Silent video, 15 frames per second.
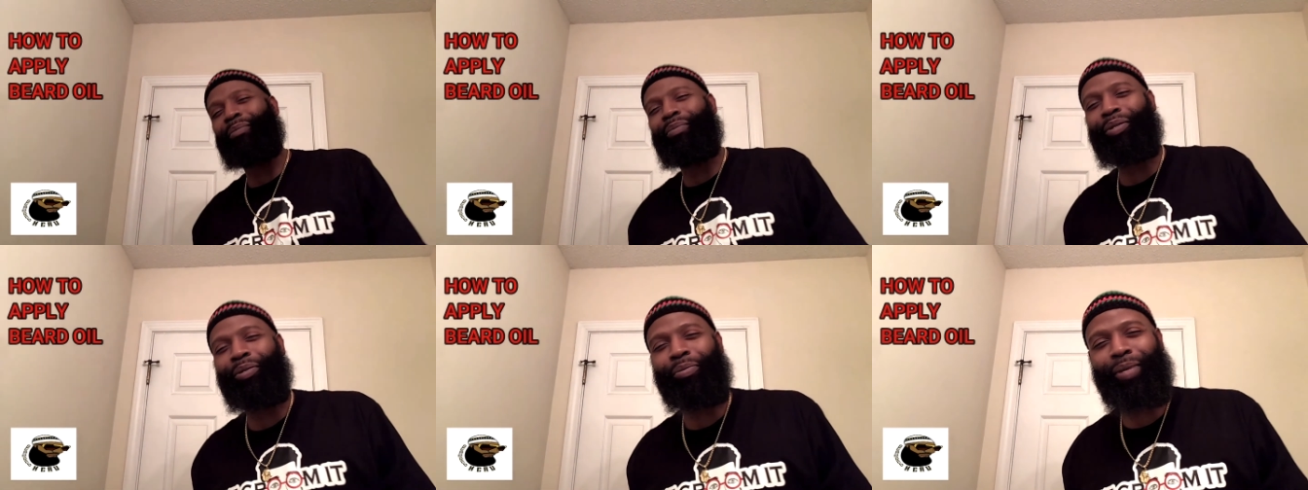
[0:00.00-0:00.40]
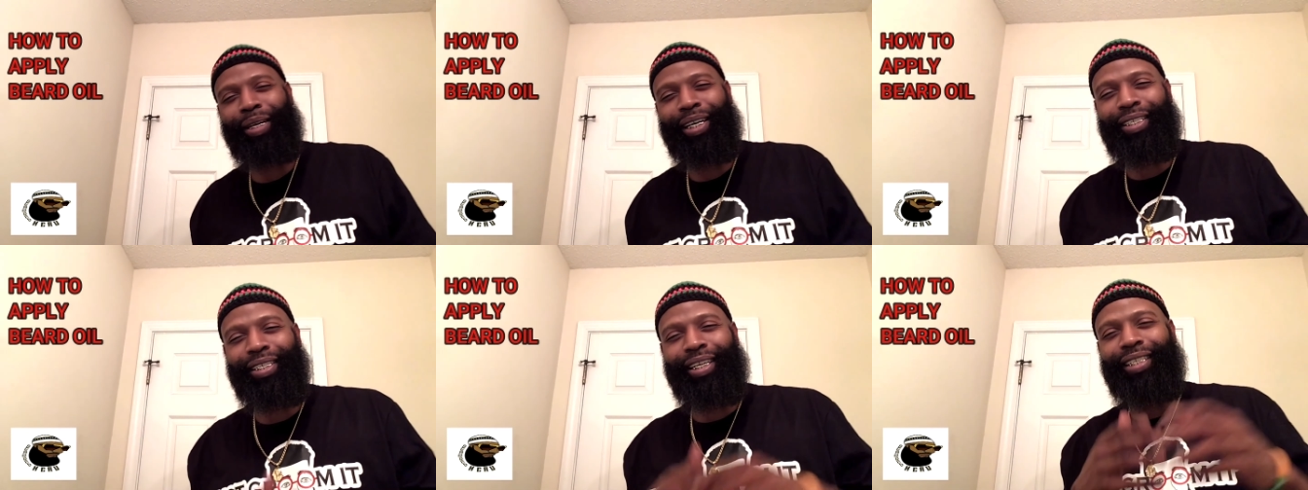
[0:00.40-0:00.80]
blue
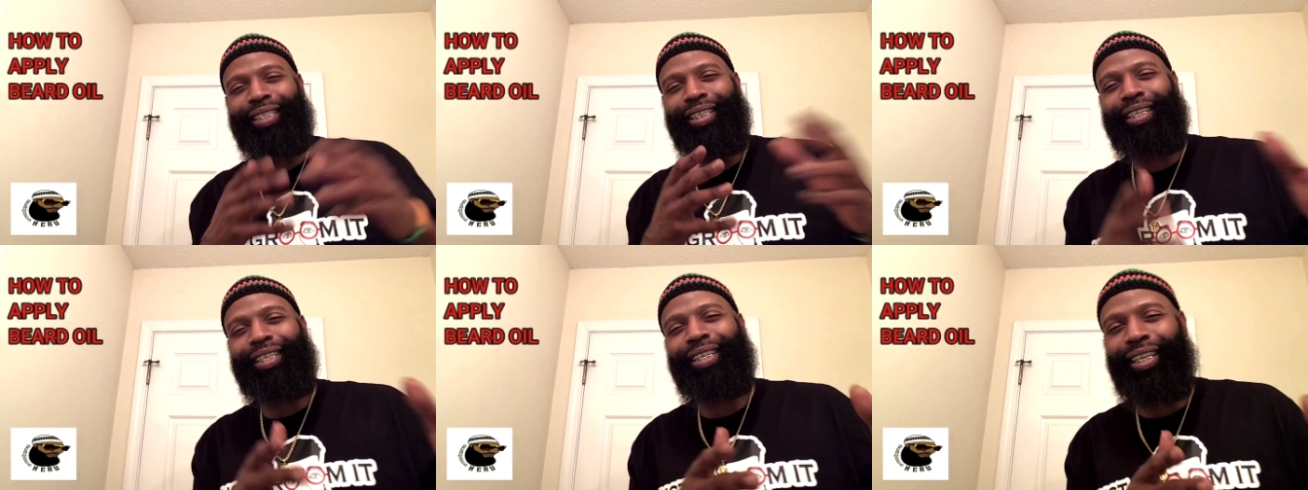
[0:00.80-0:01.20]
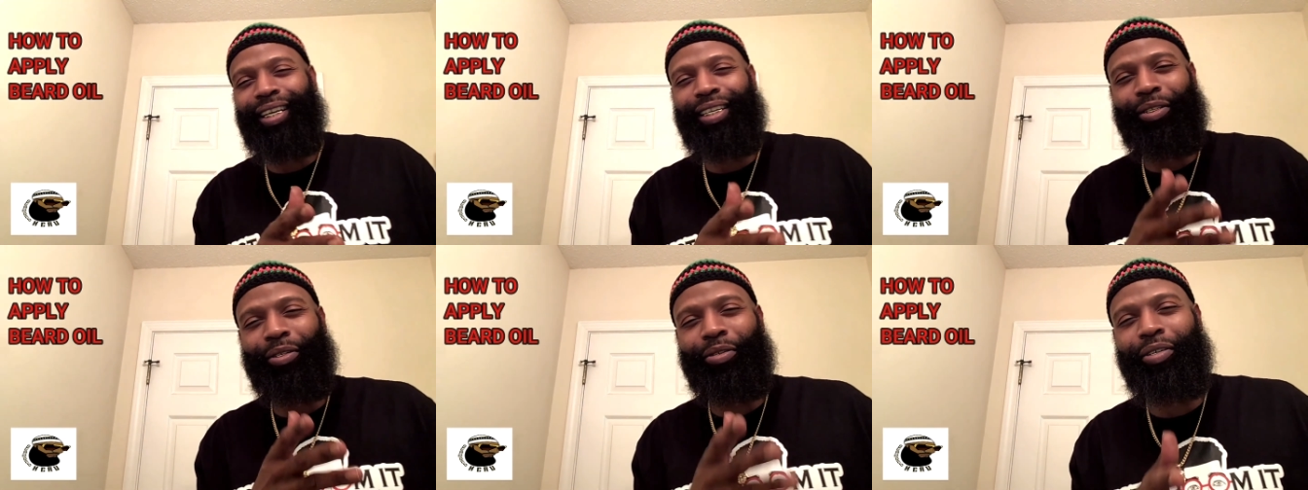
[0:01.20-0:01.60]
magic, I think they got
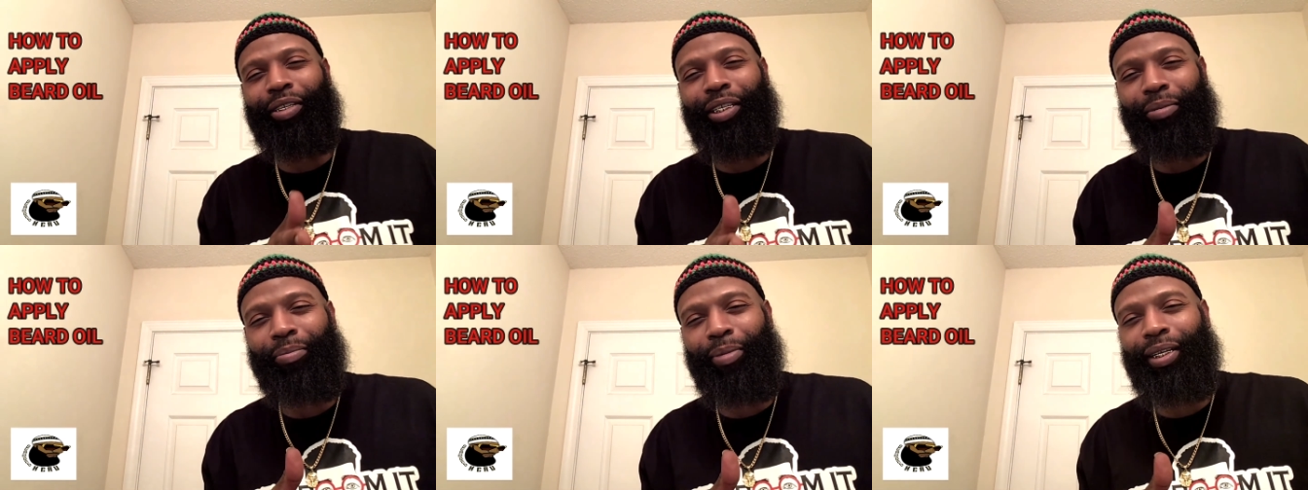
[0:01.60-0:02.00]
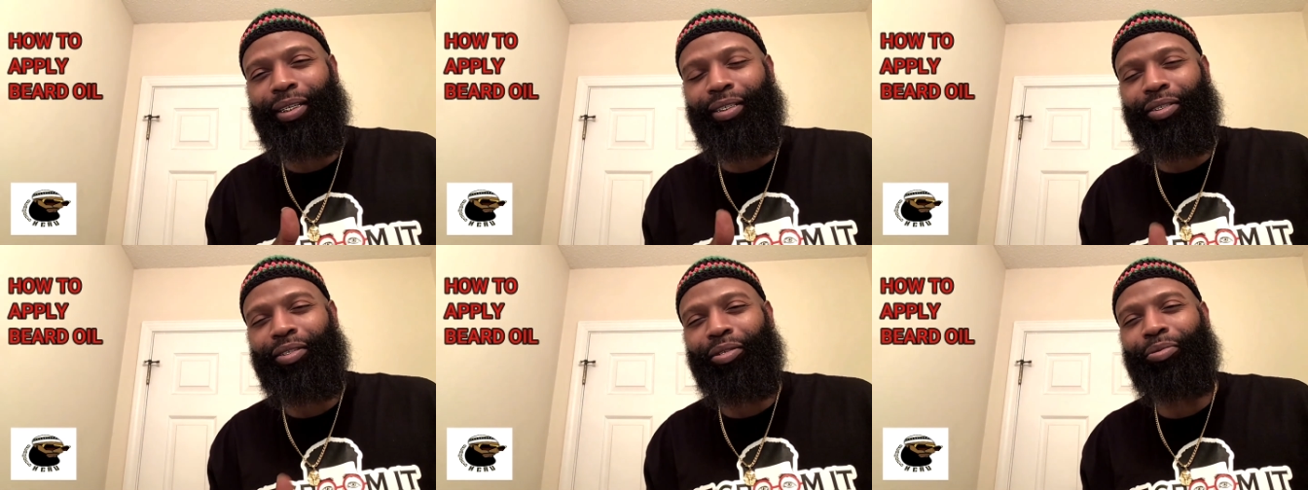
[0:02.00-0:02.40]
the green
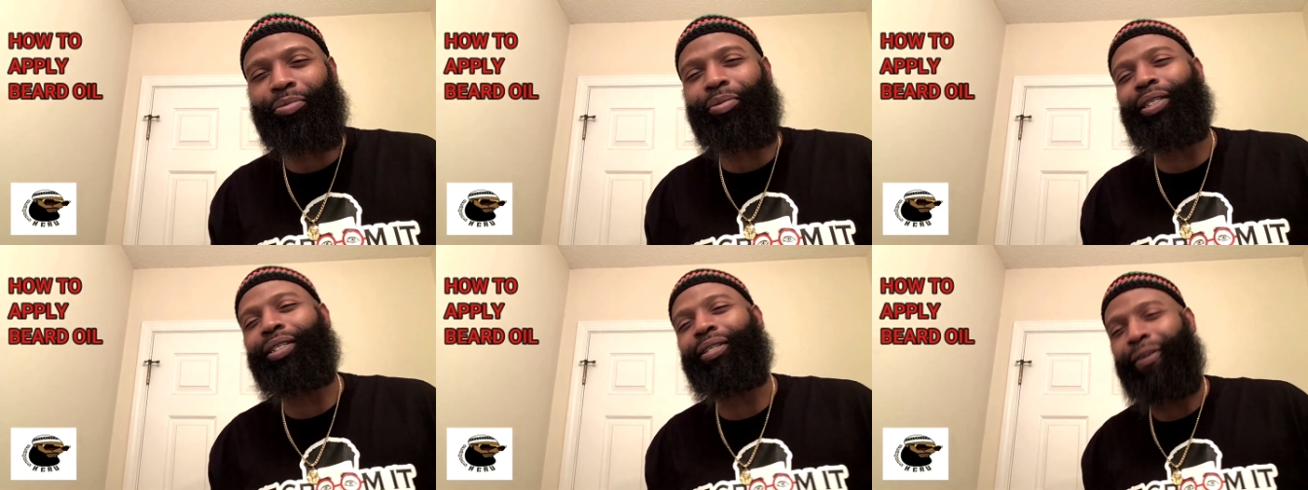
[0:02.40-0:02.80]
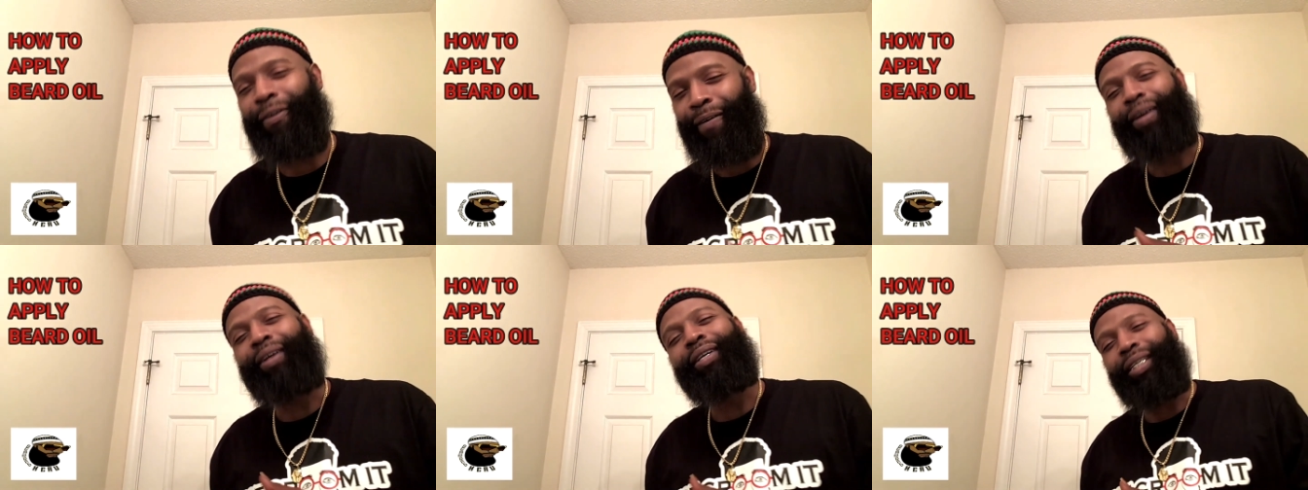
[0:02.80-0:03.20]
magic too, but
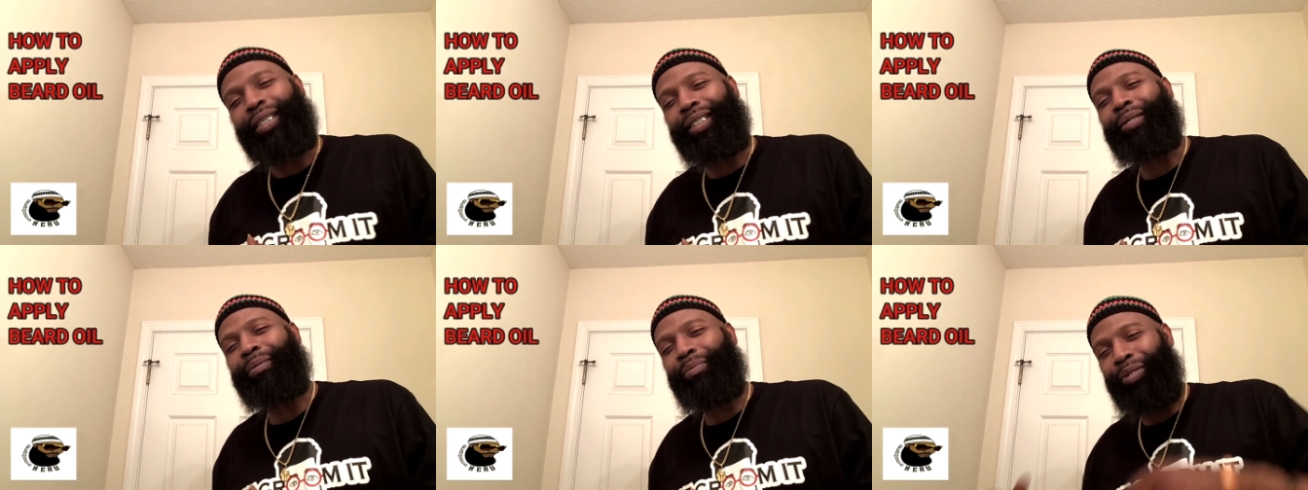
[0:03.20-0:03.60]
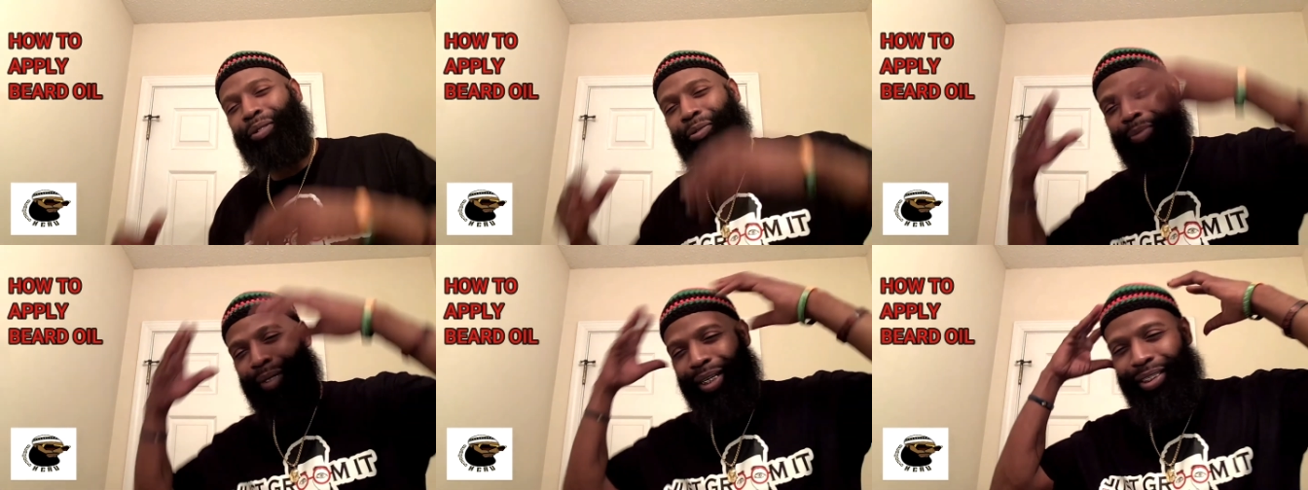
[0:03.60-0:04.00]
that blue
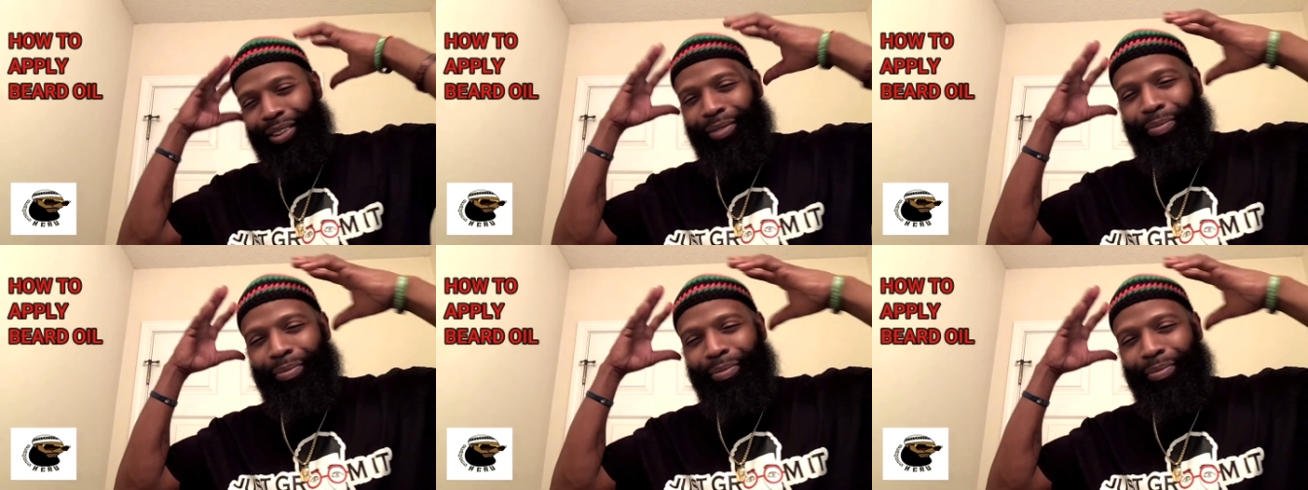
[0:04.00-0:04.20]
magic,